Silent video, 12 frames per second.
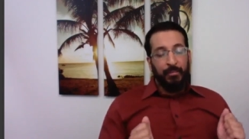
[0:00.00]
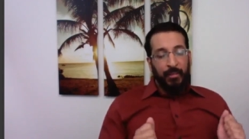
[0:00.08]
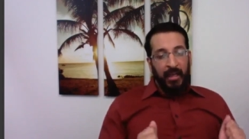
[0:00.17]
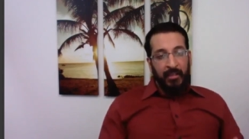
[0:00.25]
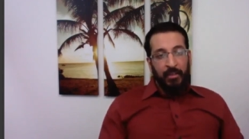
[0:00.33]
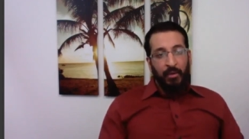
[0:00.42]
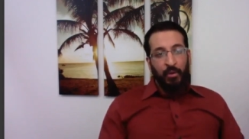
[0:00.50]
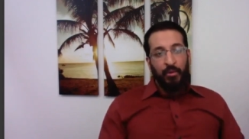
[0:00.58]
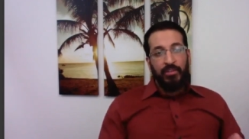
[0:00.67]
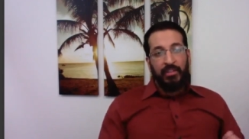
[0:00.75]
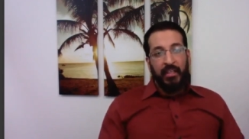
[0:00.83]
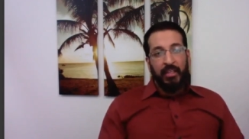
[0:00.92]

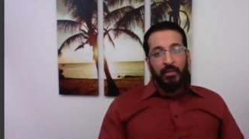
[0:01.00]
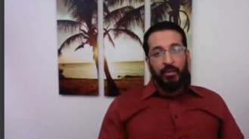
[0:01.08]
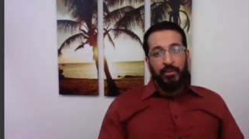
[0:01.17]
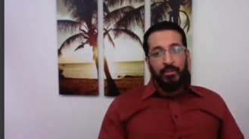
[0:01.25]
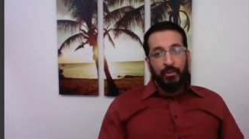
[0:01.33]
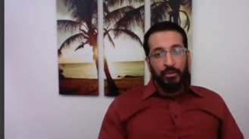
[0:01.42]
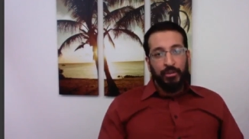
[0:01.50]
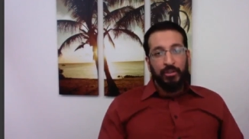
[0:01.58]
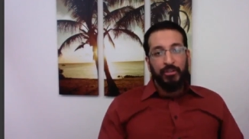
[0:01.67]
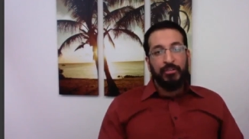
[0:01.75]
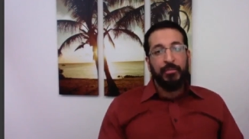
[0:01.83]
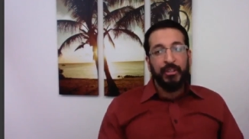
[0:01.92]

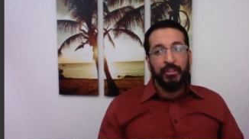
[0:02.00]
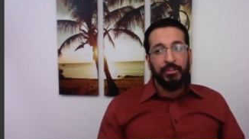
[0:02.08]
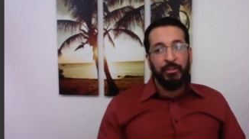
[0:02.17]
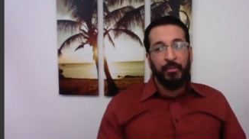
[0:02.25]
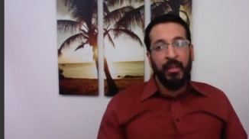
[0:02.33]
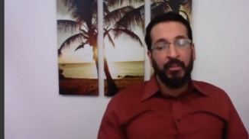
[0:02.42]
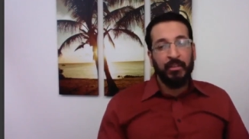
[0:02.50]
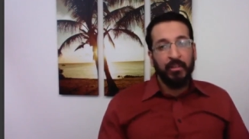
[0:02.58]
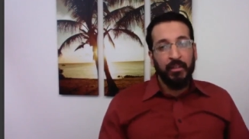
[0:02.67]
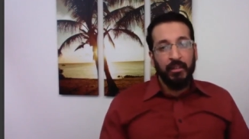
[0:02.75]
biopsychosocial spiritual model.